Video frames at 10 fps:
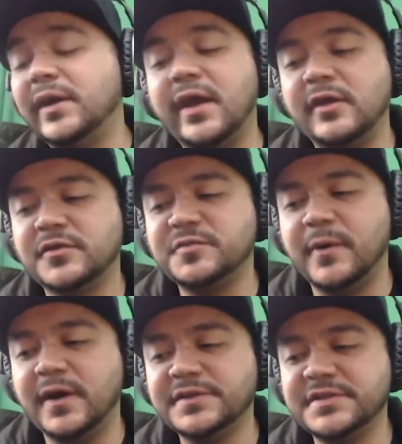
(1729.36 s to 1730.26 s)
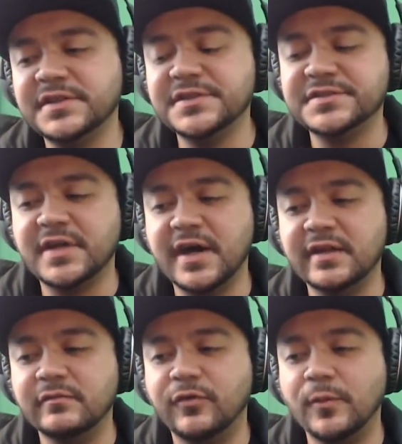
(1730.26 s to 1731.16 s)
canned response is not
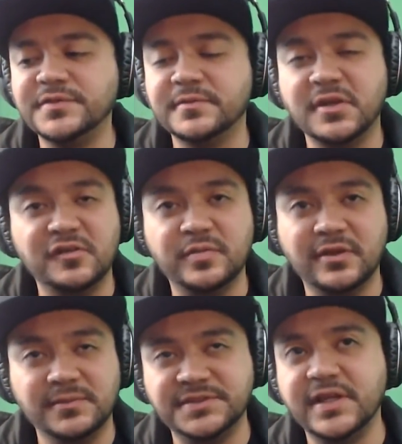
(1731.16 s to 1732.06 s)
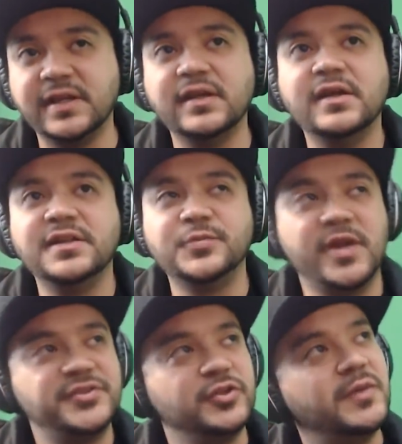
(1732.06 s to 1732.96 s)
informative enough, but I'm going to say it. It's what
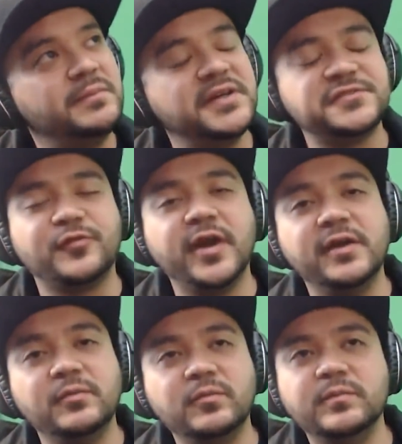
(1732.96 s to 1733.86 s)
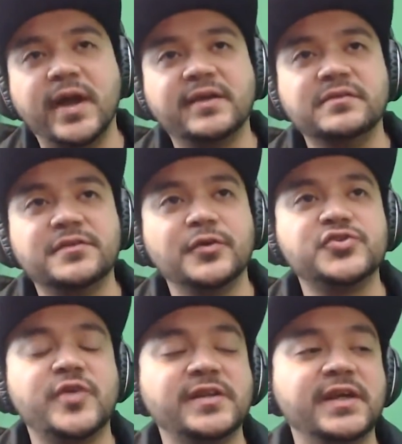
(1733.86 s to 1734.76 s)
I told my best friend back in the Third
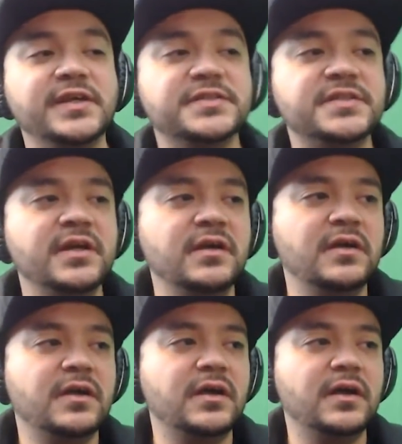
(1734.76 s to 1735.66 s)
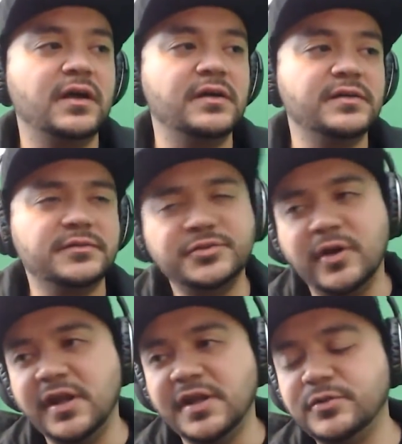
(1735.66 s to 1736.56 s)
Strike days. Two
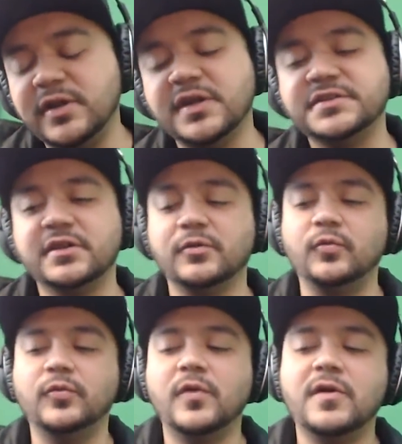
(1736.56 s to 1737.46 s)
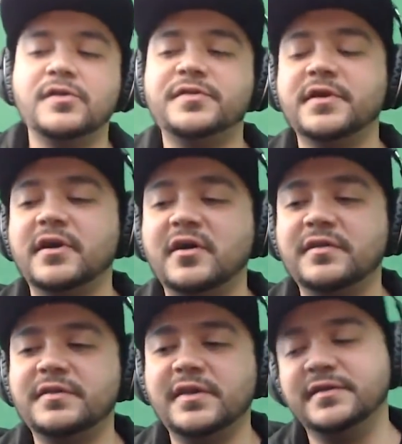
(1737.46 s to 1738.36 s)
ideas here.
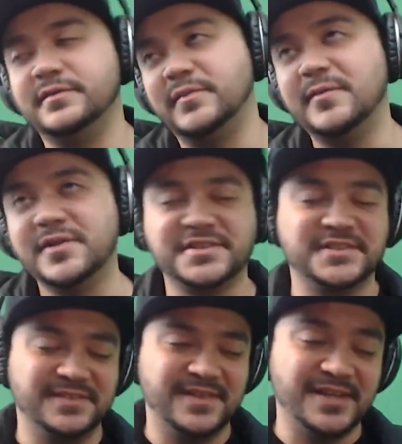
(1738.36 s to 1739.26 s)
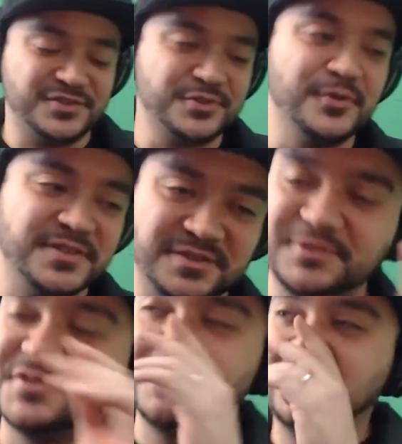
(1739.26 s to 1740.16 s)
And maybe this isn't as true as it
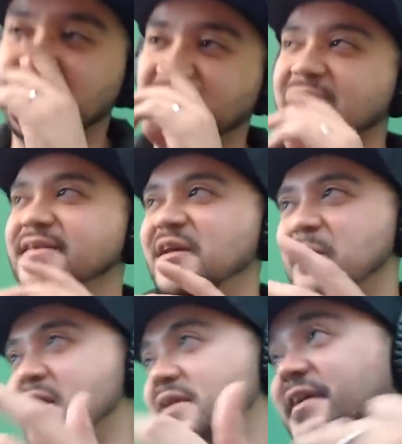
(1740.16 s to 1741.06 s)
used to be, but the amount